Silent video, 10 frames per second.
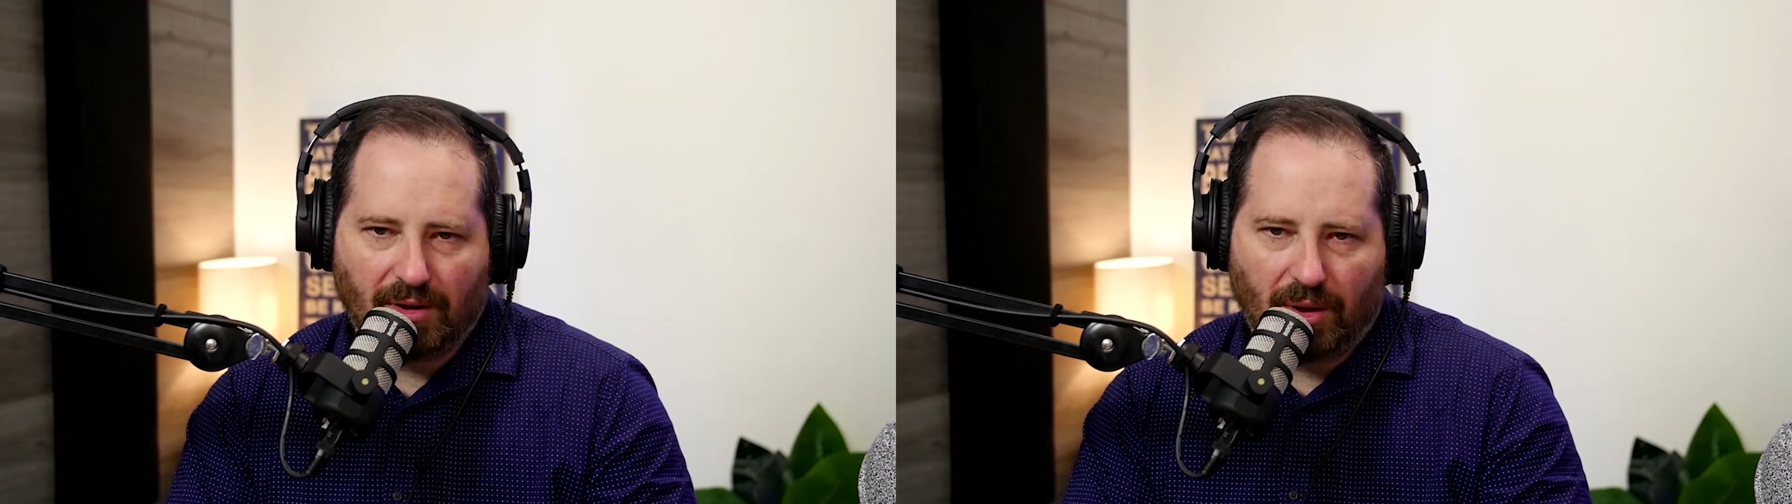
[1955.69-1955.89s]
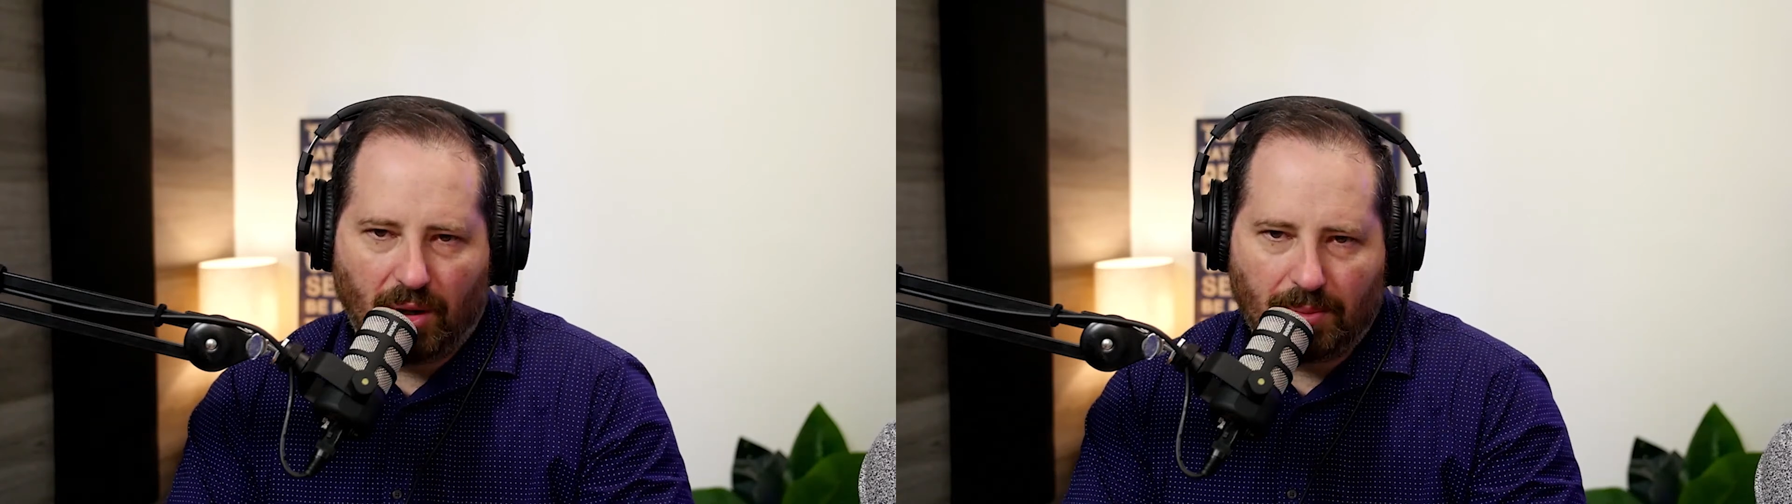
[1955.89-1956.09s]

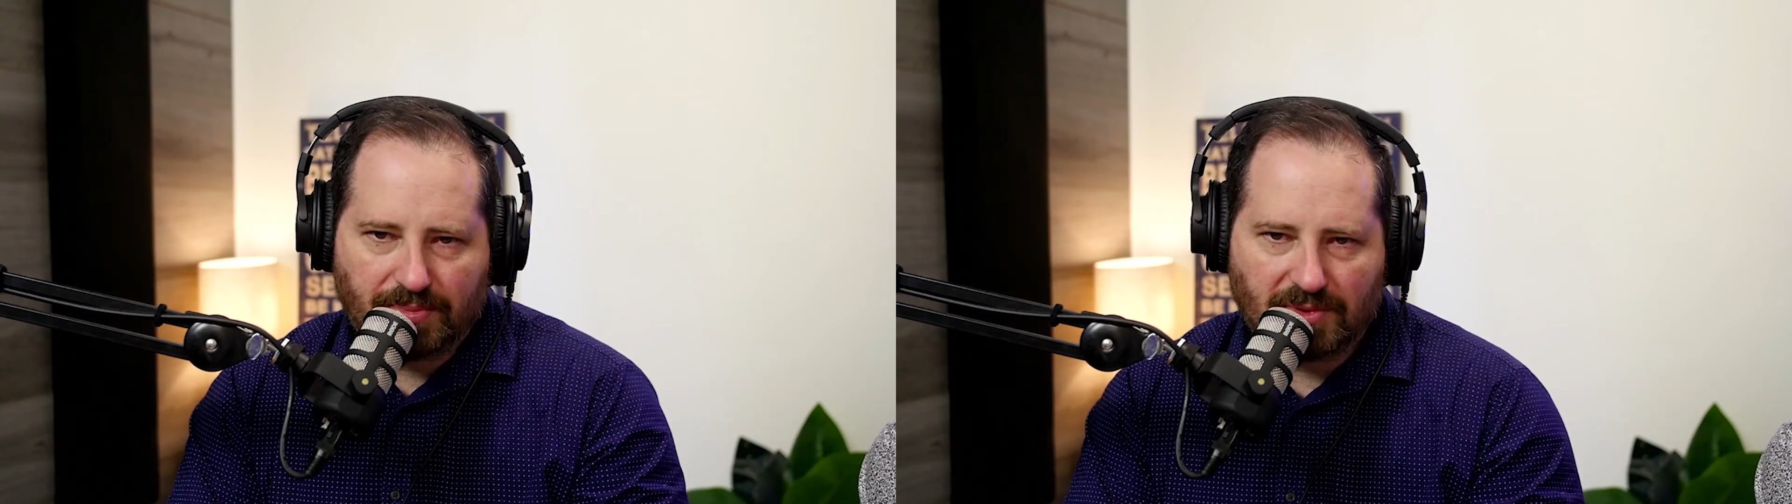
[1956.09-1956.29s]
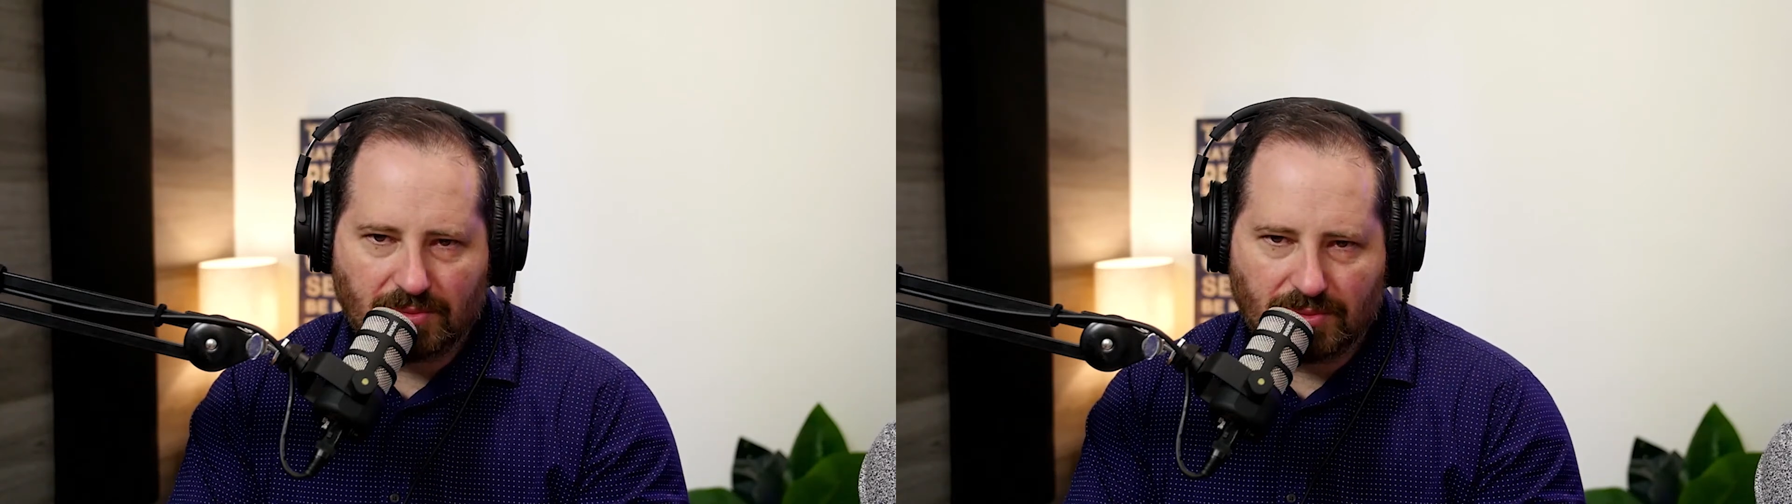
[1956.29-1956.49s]

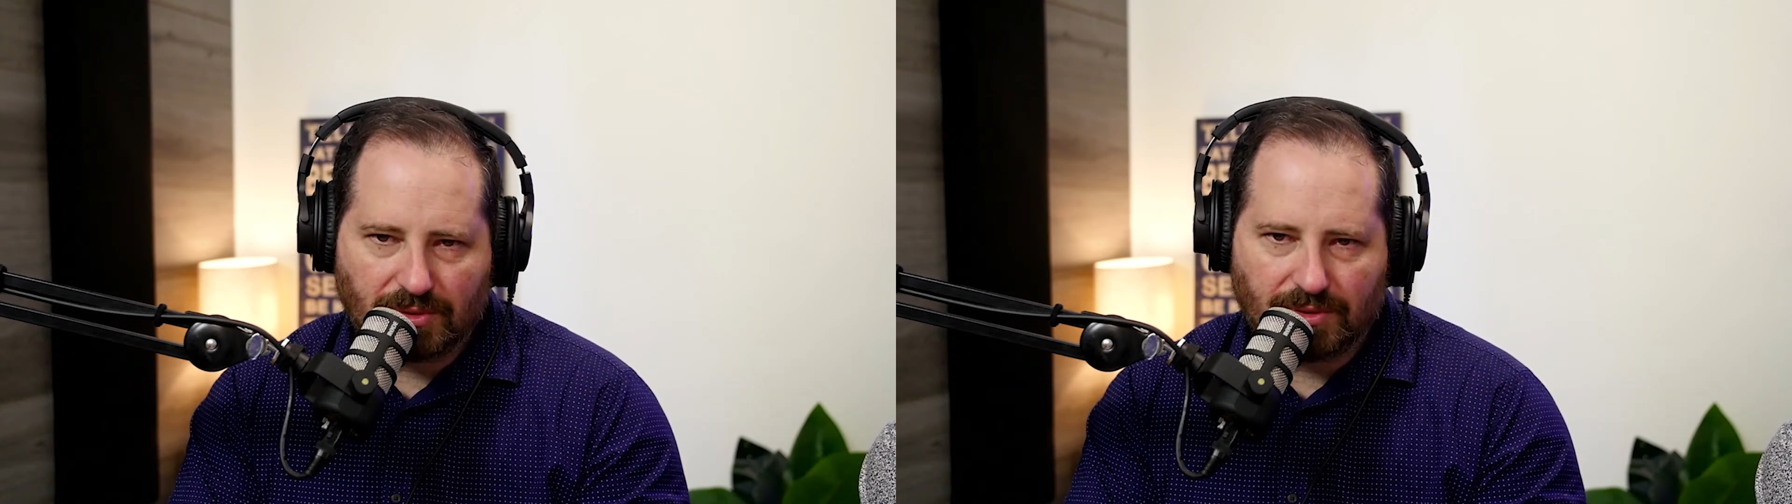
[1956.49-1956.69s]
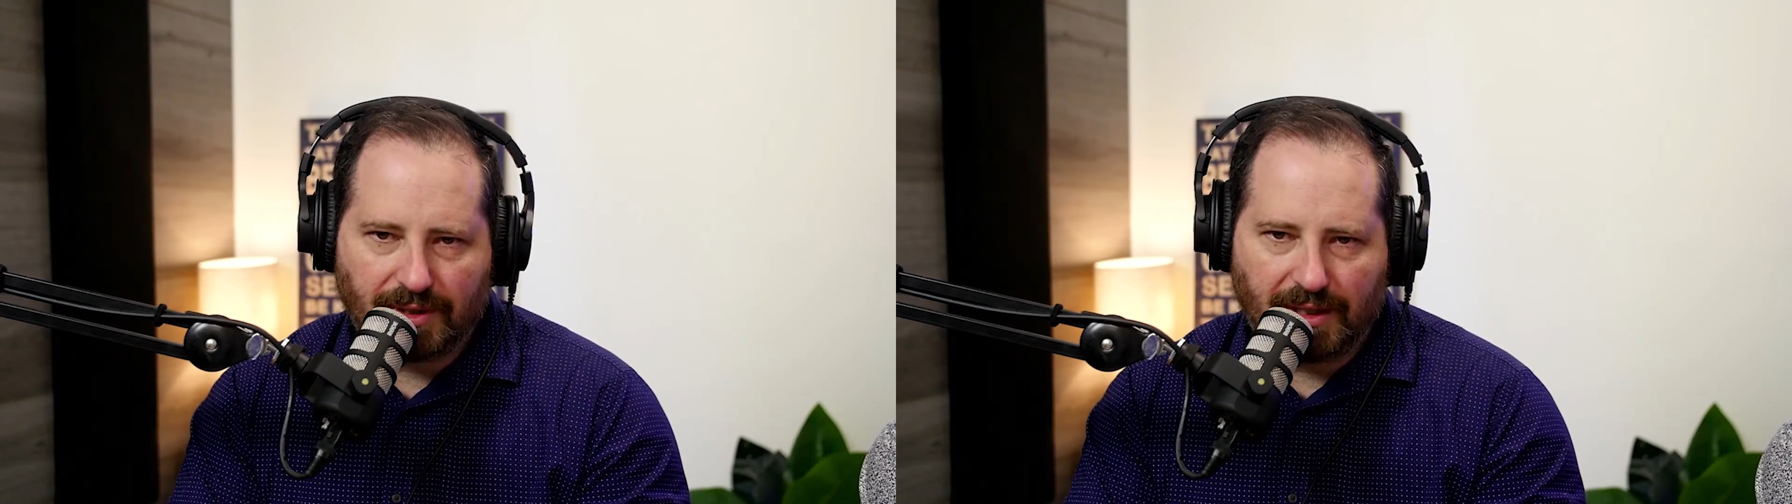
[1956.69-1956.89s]

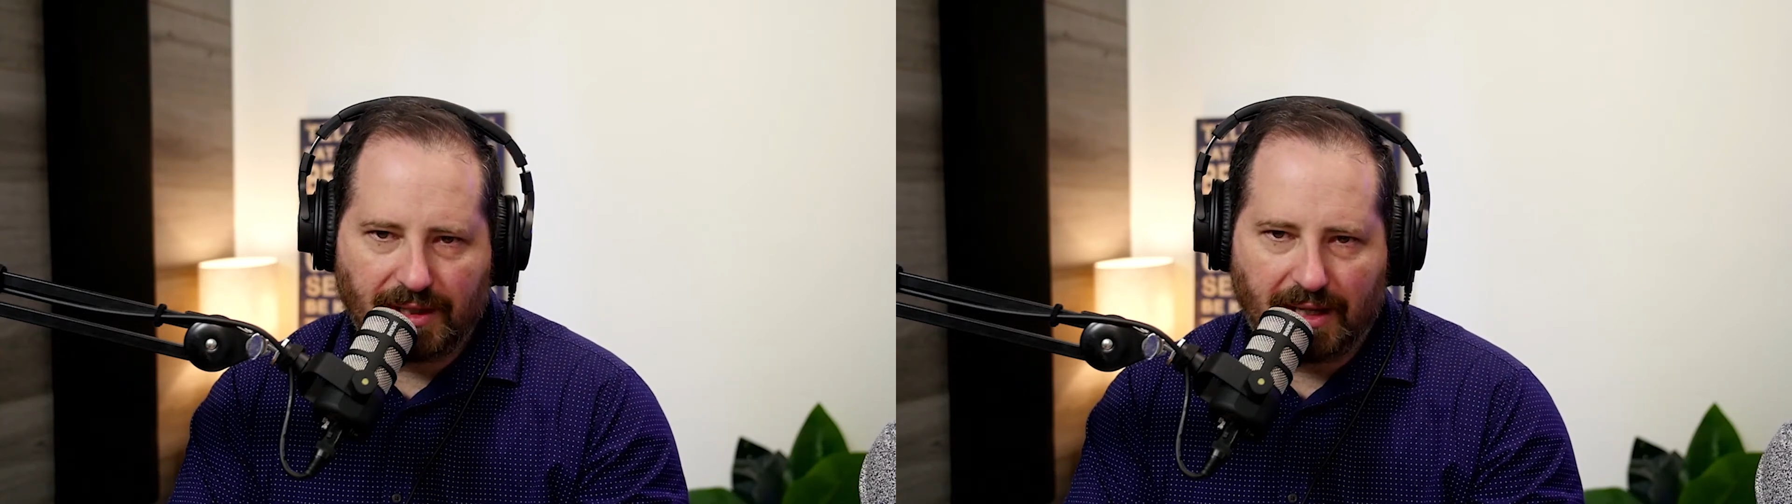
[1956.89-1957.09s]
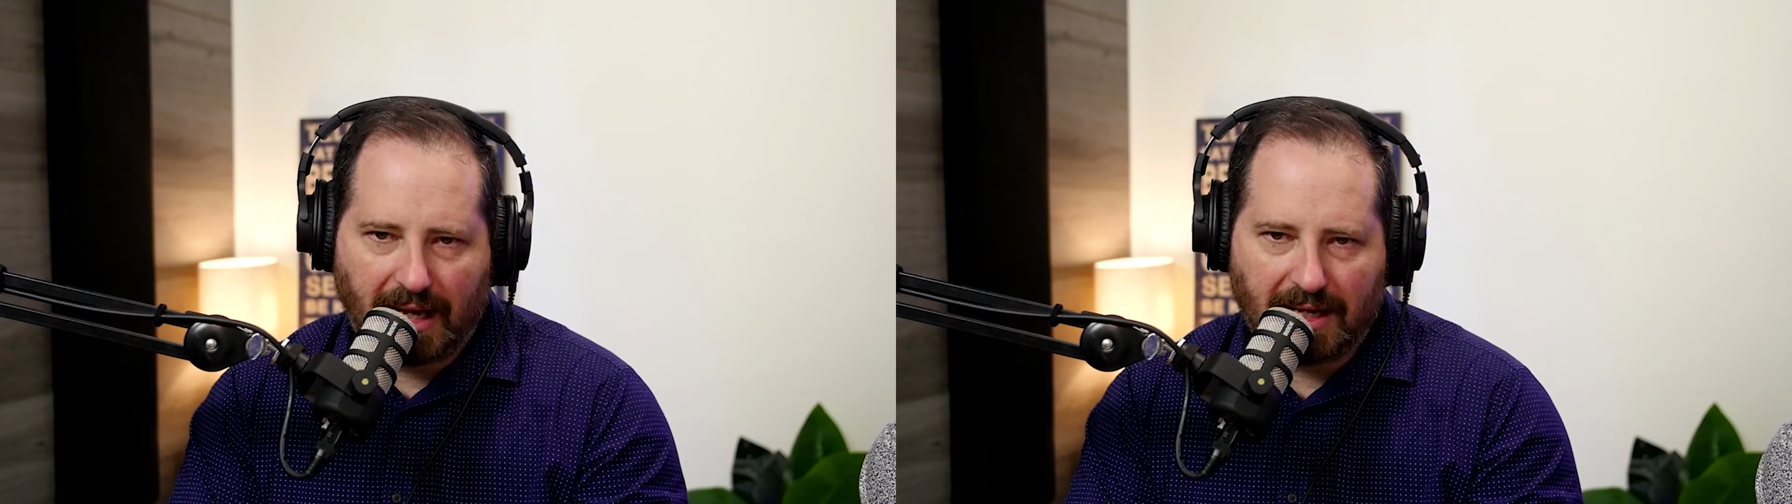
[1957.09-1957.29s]
optimal
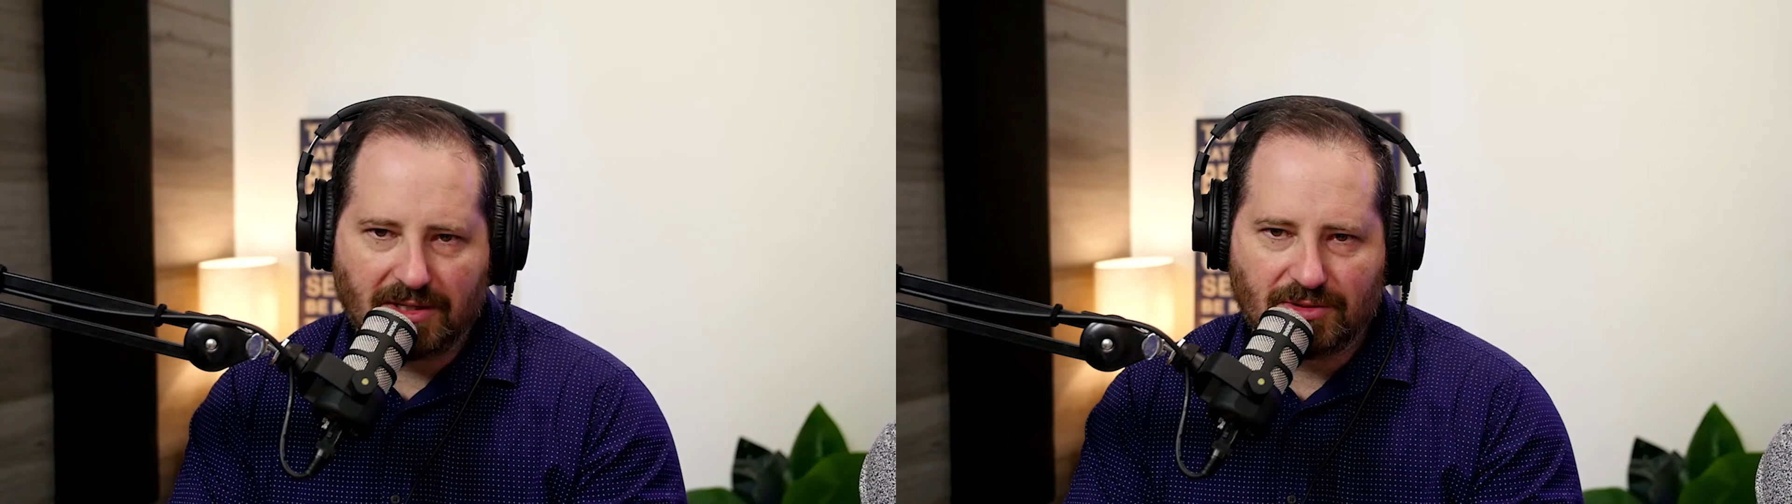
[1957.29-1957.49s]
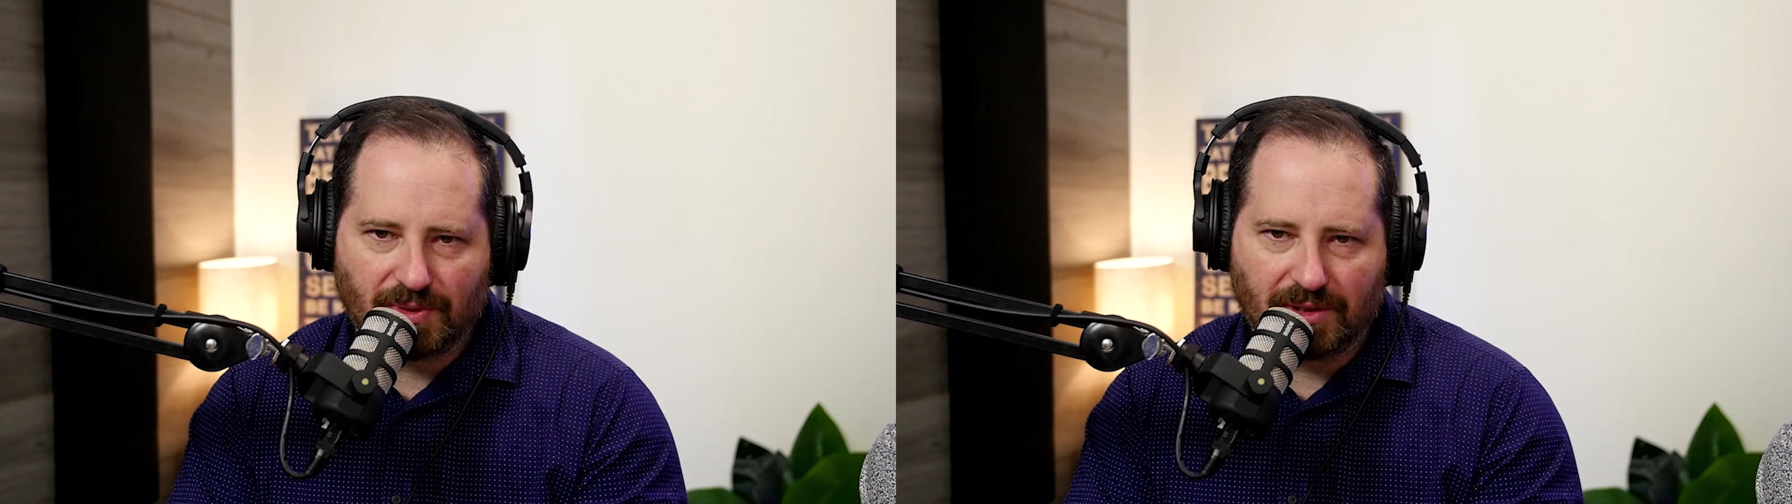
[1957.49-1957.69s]

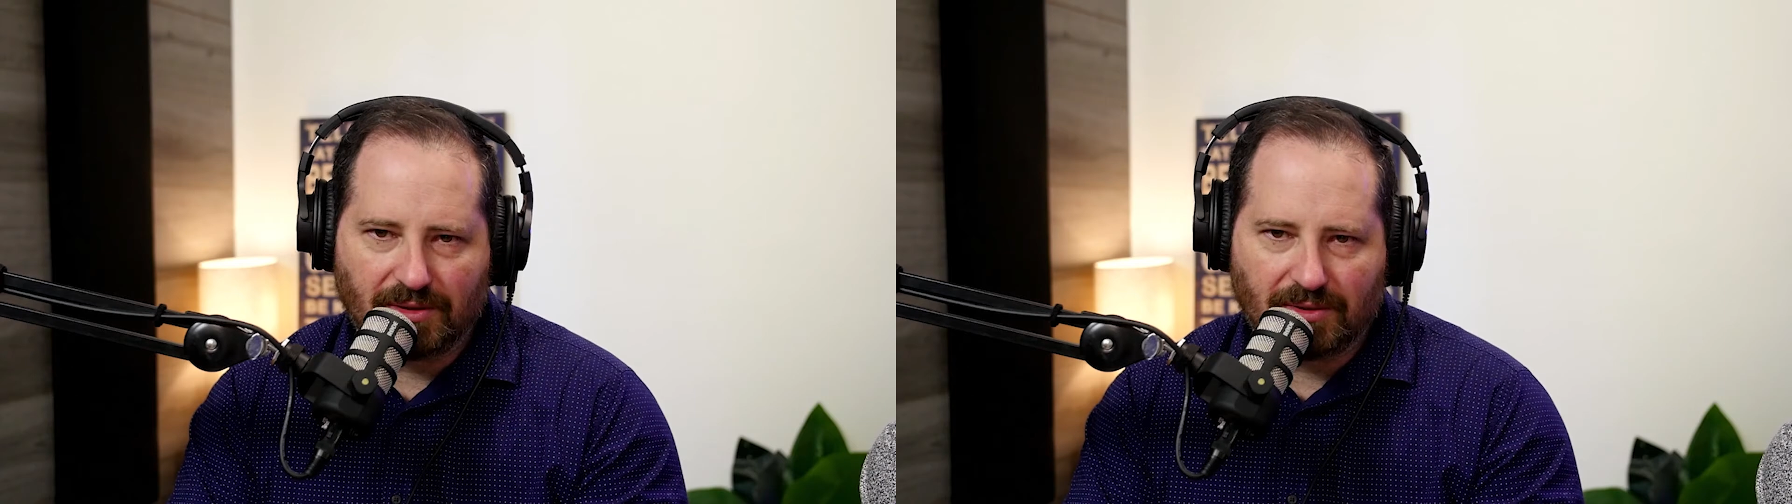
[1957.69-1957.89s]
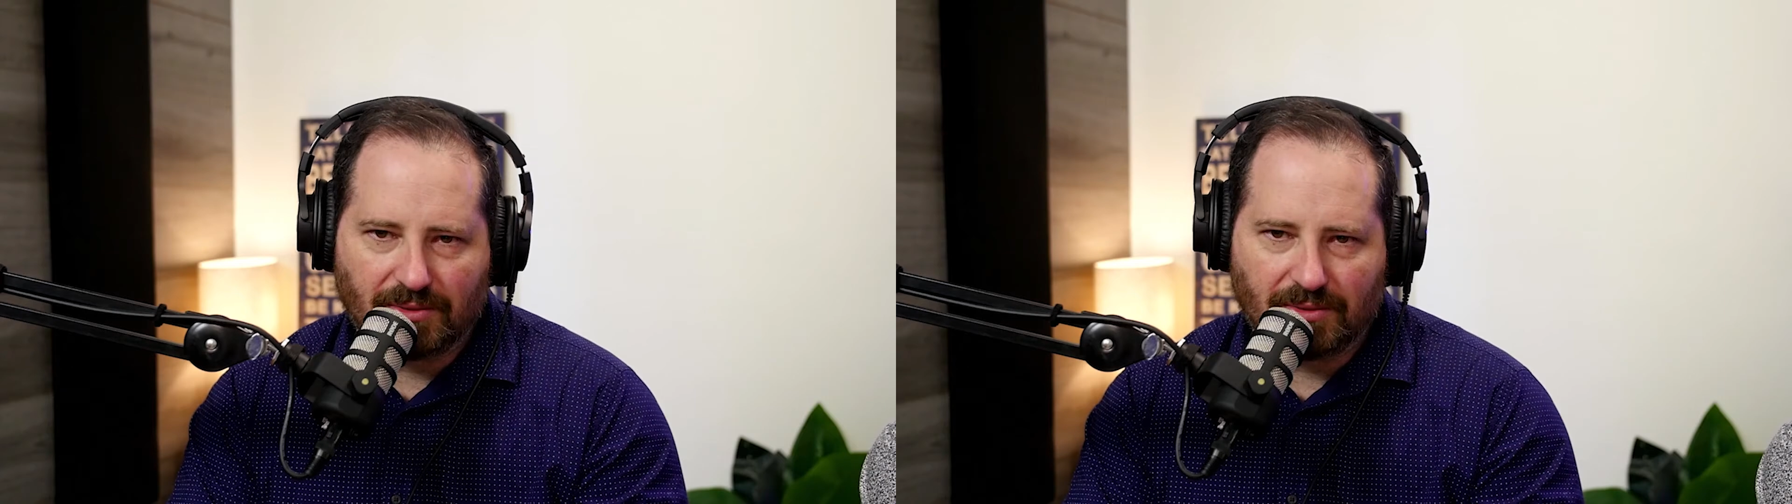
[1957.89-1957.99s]
engagement